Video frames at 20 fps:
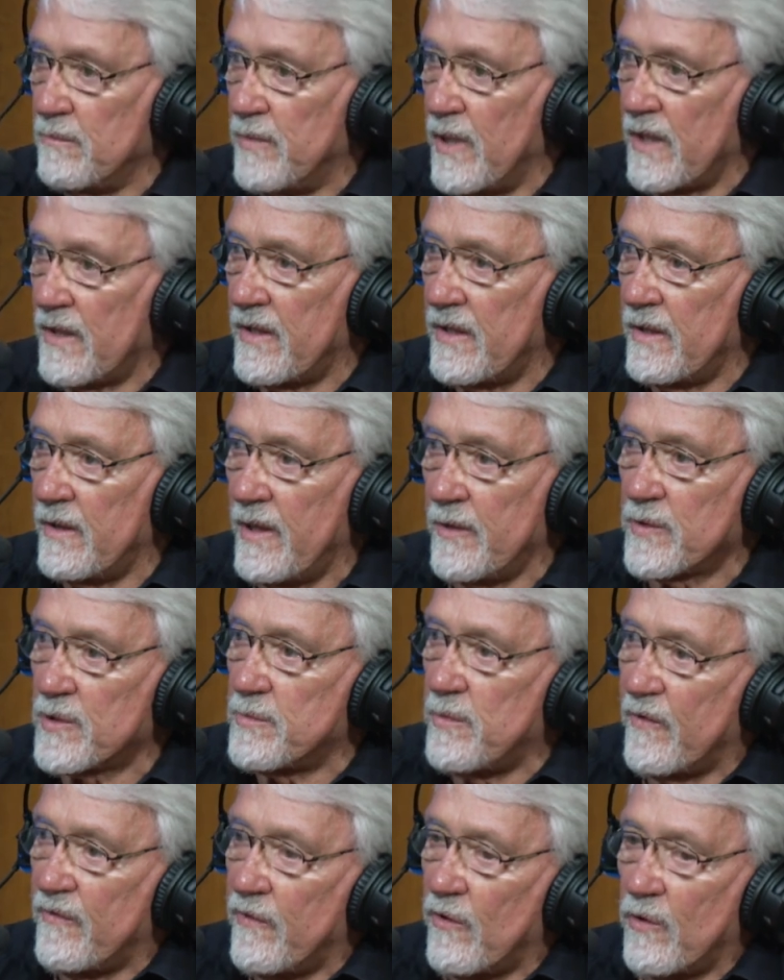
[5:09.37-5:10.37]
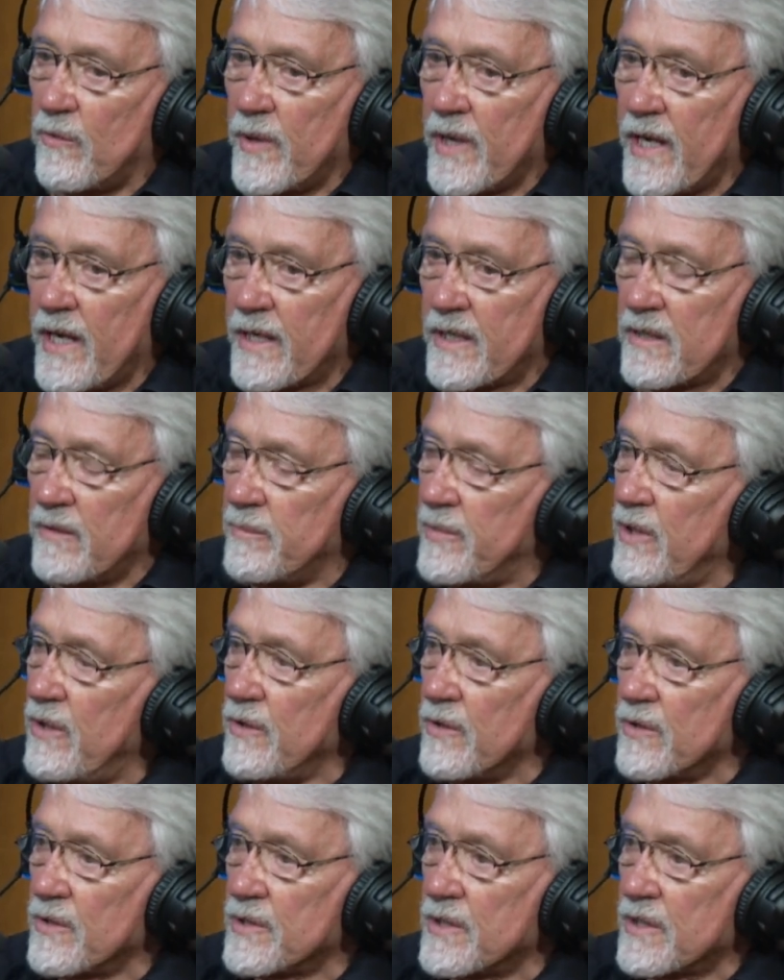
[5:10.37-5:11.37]
but it was before we had
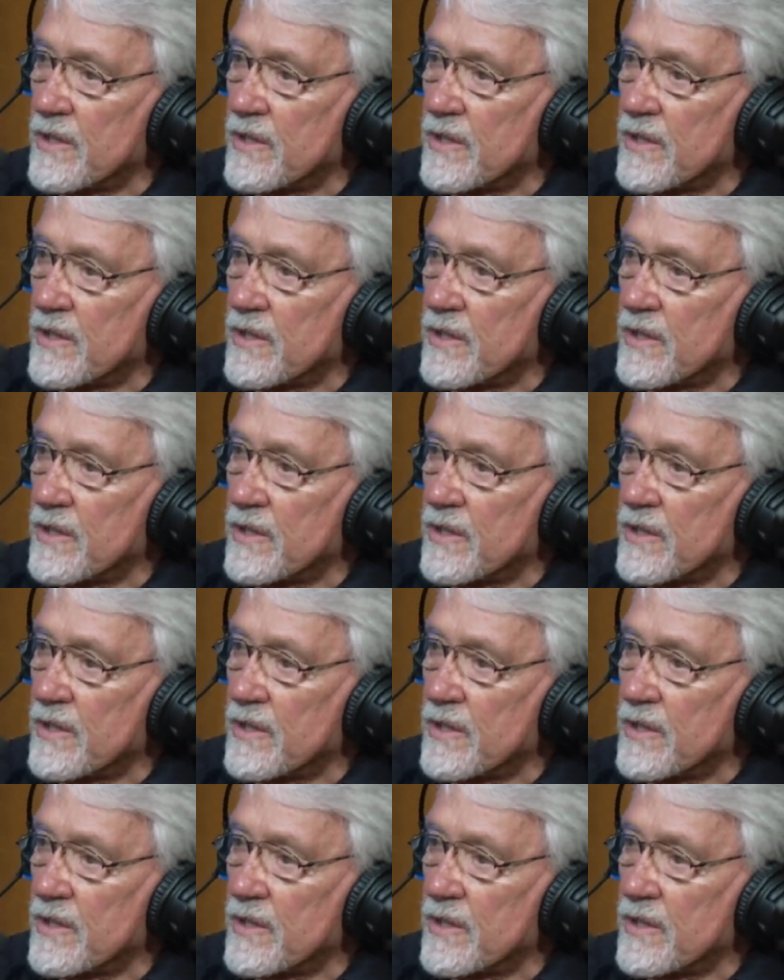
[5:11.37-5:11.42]
computers.